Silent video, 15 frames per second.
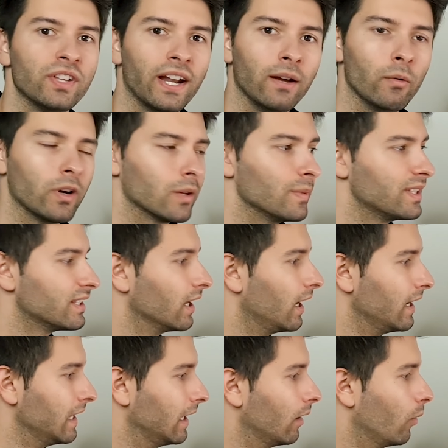today we're gonna to be
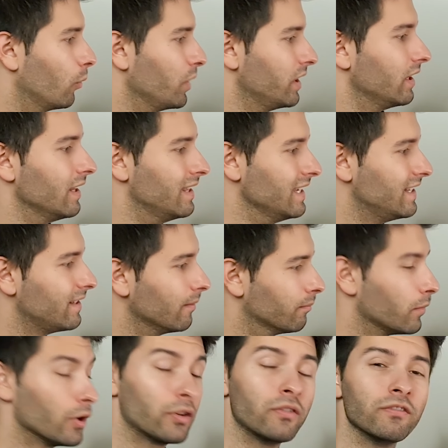starting with this
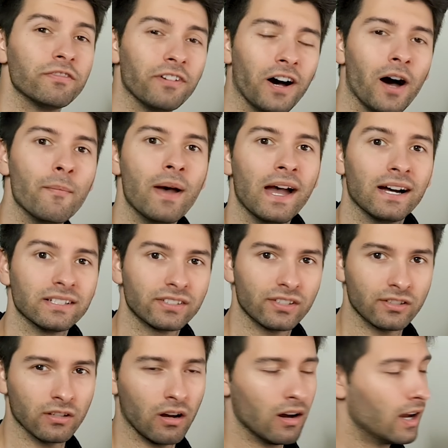modern farmhouse
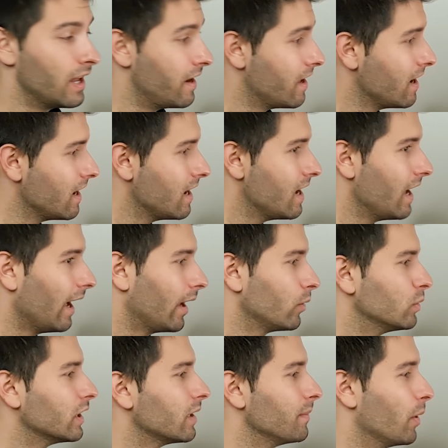design and
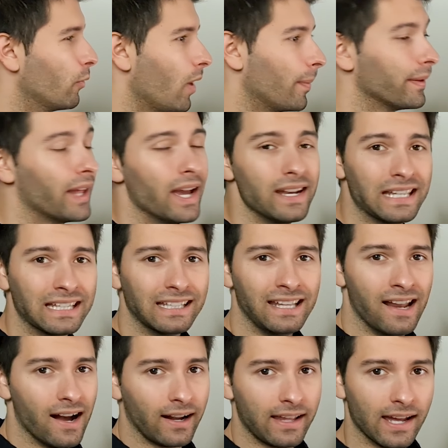we're going to be replicating it
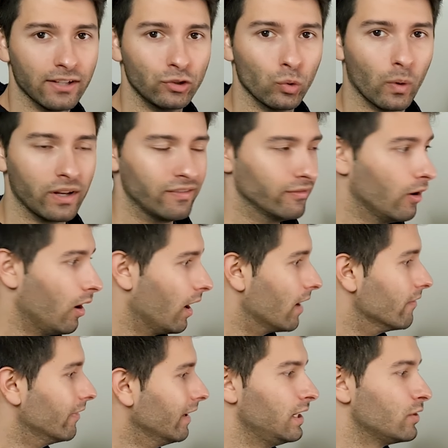in ArchiCAD
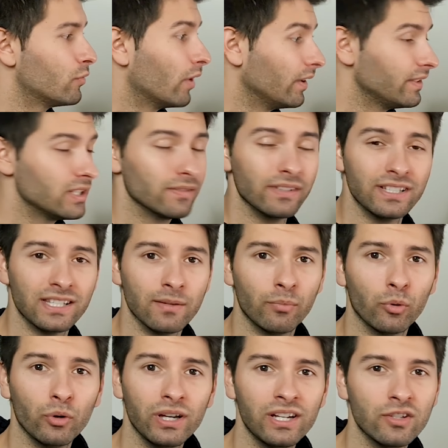25. It is relatively
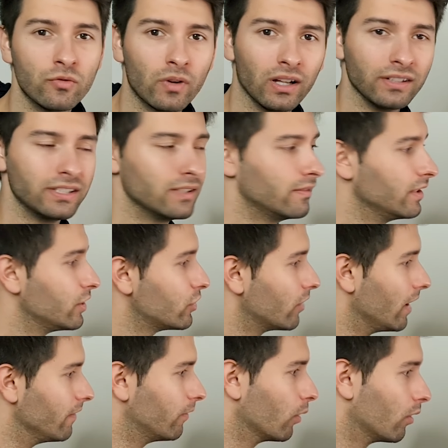simple, it is relatively
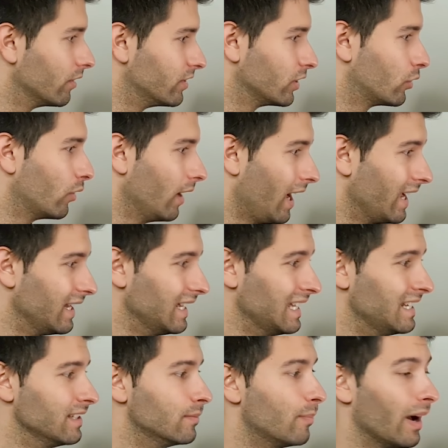straightforward to create.
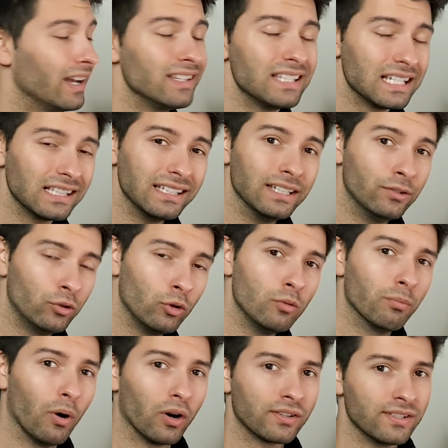It is basically two
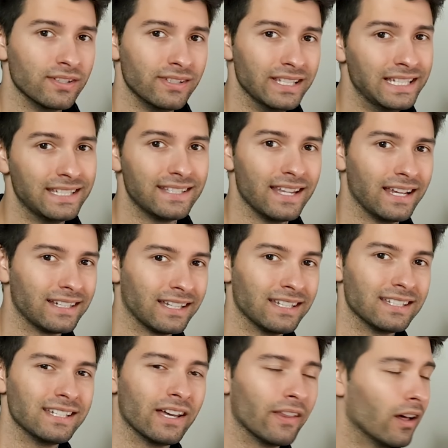boxes intersecting
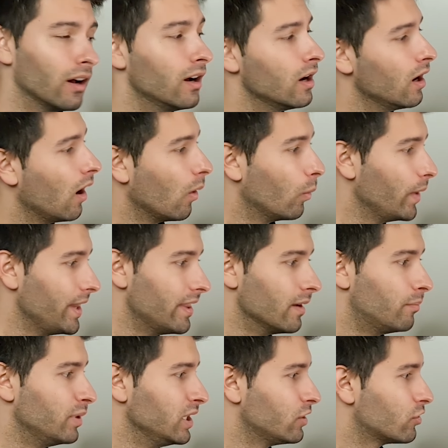together with
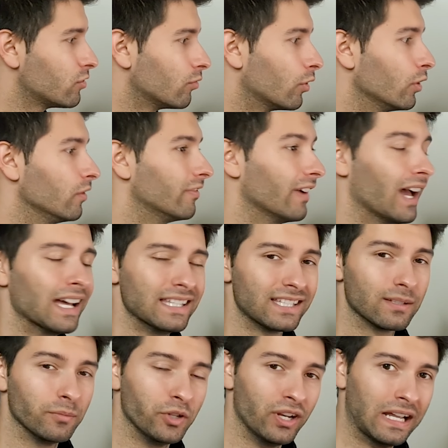a pitched roof and
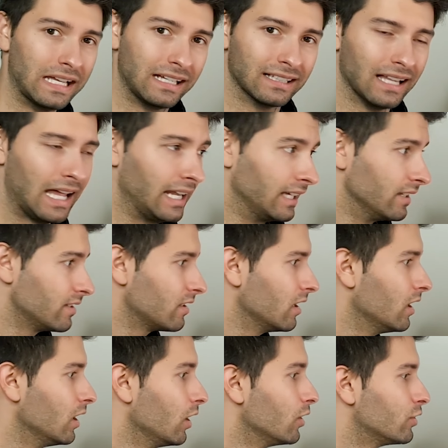some unique claddings.
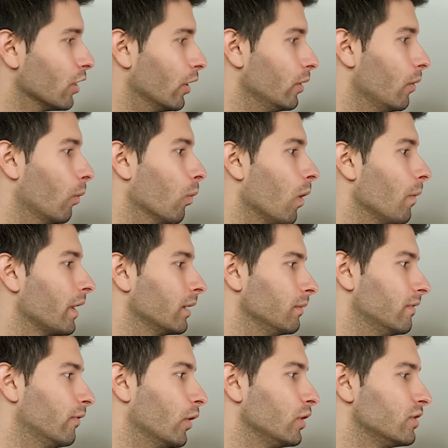So what we're going to
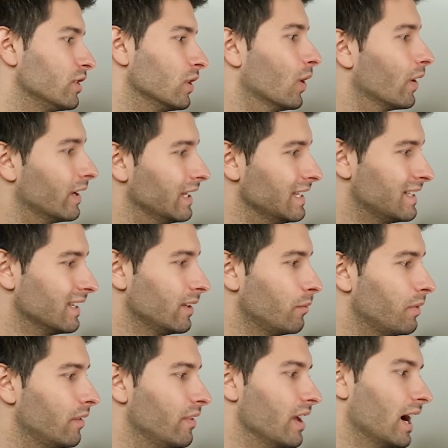be focusing on is a little
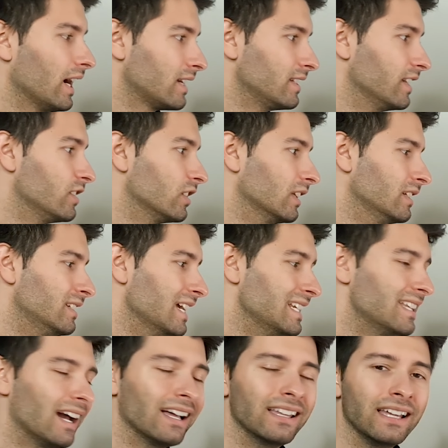bit of the architectural
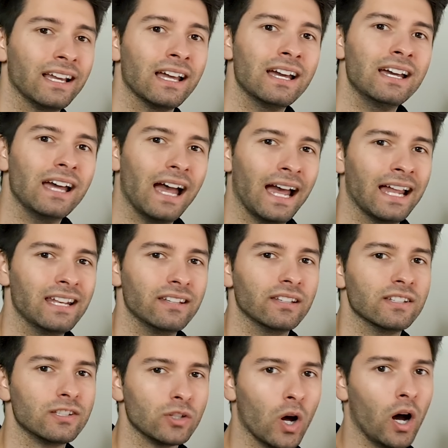detailing and
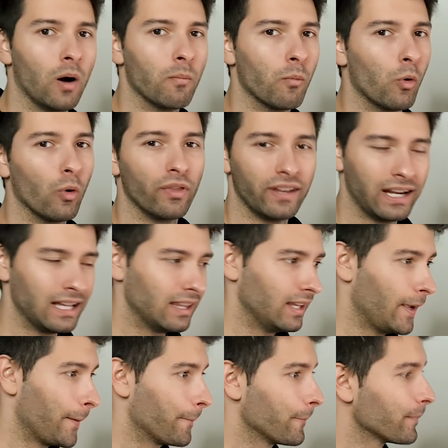the style more than
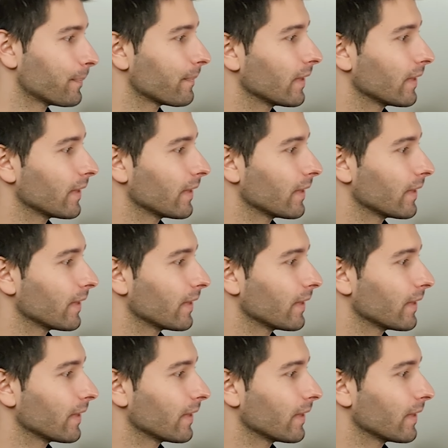anything.